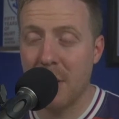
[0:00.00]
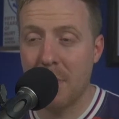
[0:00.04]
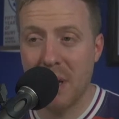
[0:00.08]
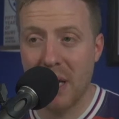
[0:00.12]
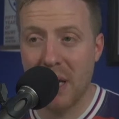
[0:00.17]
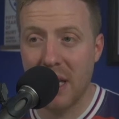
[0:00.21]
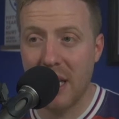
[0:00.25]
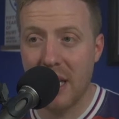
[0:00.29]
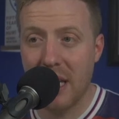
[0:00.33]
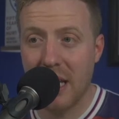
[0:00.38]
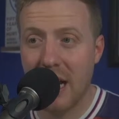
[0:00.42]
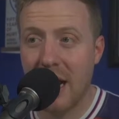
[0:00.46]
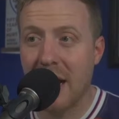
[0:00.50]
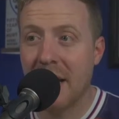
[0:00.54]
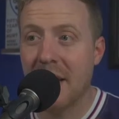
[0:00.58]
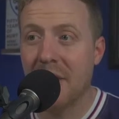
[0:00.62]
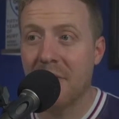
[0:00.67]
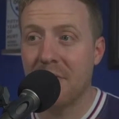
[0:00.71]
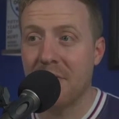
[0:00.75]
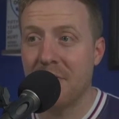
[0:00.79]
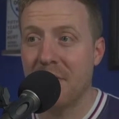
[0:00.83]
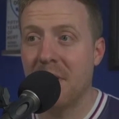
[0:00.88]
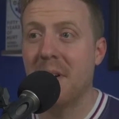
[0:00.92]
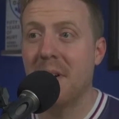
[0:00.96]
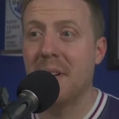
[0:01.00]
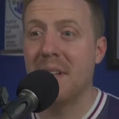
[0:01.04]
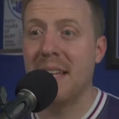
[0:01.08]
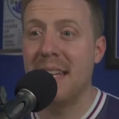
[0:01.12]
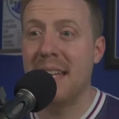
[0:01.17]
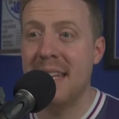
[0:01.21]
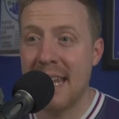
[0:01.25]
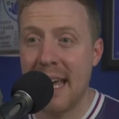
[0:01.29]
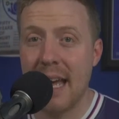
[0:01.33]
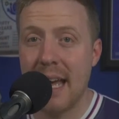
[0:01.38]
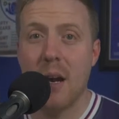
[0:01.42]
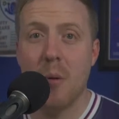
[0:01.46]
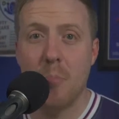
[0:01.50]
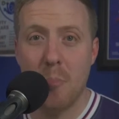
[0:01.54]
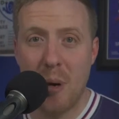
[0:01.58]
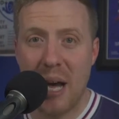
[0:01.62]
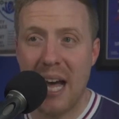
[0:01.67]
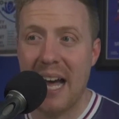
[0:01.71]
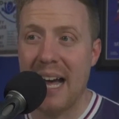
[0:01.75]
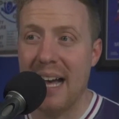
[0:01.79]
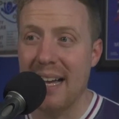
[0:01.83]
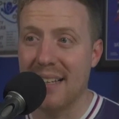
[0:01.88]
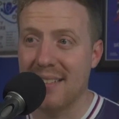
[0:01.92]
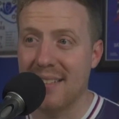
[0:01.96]
But I have finally now
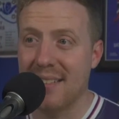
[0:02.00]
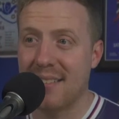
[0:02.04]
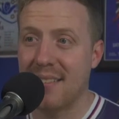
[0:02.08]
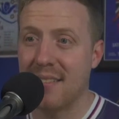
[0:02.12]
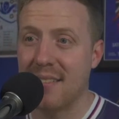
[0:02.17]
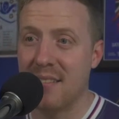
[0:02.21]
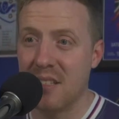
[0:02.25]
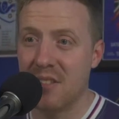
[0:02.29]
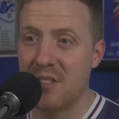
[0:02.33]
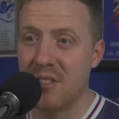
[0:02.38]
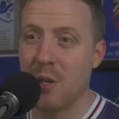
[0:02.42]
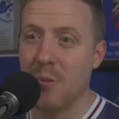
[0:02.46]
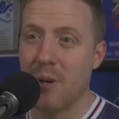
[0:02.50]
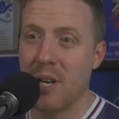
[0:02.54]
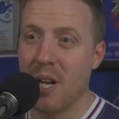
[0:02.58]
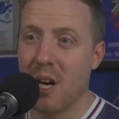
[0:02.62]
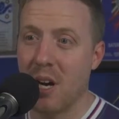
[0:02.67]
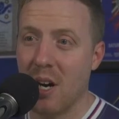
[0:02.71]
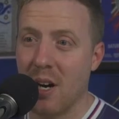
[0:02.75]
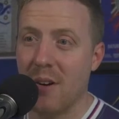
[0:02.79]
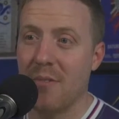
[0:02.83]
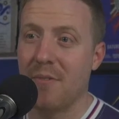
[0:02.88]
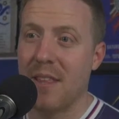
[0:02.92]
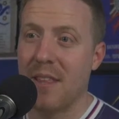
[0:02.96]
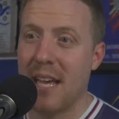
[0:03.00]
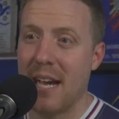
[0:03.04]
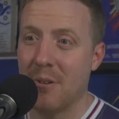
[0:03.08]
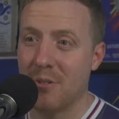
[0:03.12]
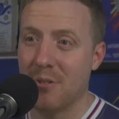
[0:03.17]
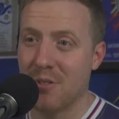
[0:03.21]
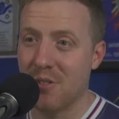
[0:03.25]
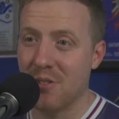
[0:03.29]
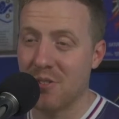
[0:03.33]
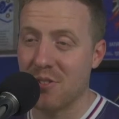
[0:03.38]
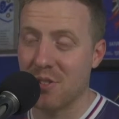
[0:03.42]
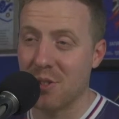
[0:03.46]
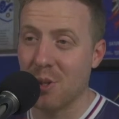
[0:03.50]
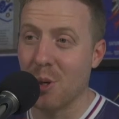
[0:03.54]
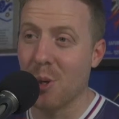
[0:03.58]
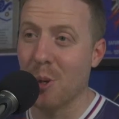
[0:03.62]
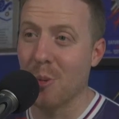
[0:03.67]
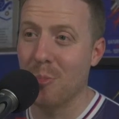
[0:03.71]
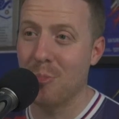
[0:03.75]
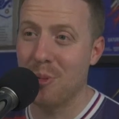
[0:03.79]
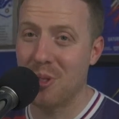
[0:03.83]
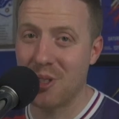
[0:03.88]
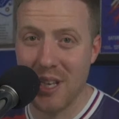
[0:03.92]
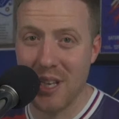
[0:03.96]
passed the 2,500
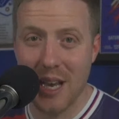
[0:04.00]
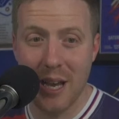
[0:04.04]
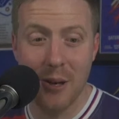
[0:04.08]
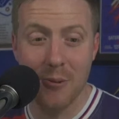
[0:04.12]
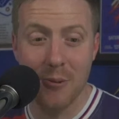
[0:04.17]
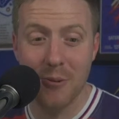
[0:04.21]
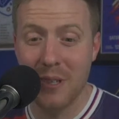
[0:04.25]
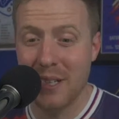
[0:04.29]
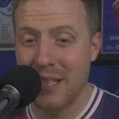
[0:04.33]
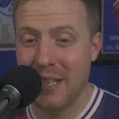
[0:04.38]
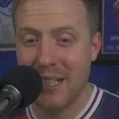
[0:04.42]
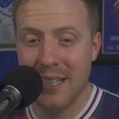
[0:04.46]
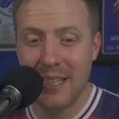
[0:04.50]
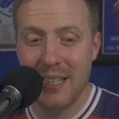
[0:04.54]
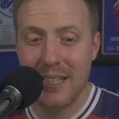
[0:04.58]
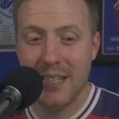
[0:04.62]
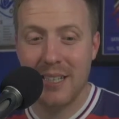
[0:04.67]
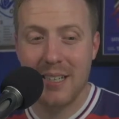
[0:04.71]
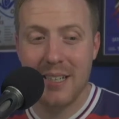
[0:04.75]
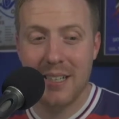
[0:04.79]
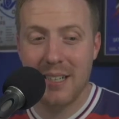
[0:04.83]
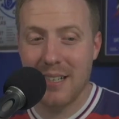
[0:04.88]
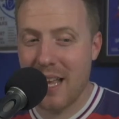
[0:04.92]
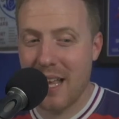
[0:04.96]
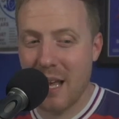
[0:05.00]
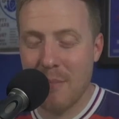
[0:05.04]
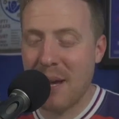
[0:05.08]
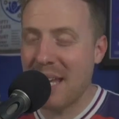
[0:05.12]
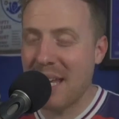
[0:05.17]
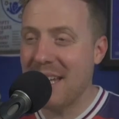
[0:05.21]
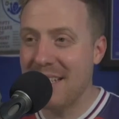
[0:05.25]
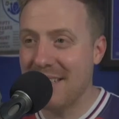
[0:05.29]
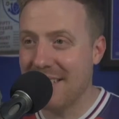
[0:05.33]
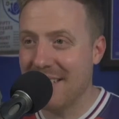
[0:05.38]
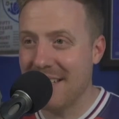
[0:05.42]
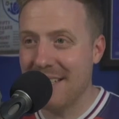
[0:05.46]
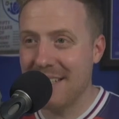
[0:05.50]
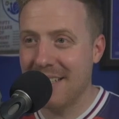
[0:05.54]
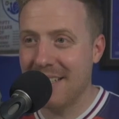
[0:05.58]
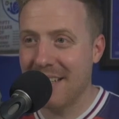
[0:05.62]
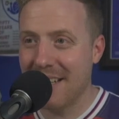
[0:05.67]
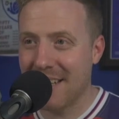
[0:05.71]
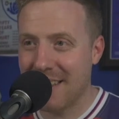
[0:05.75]
subs. So amazing.